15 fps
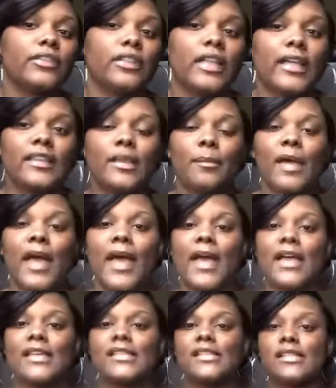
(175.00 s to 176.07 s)
for like the
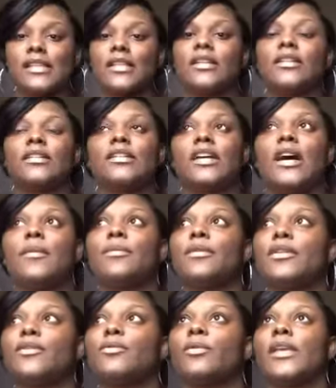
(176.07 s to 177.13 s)
past
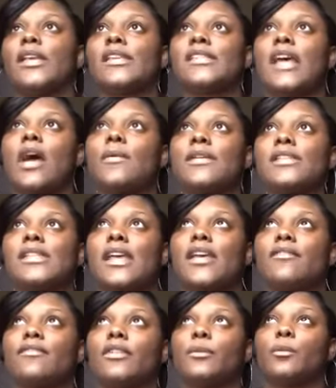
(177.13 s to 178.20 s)
couple of weeks, I would
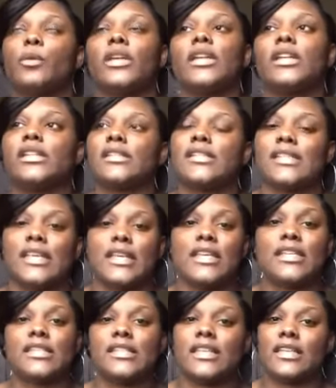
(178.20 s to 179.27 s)
say from week
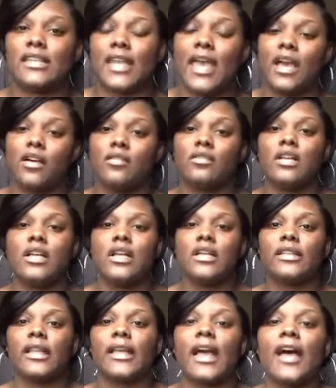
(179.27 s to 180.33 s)
10 to now,
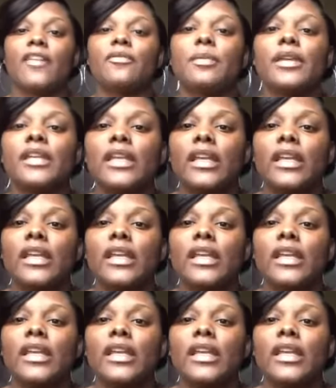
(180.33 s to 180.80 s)
like I've been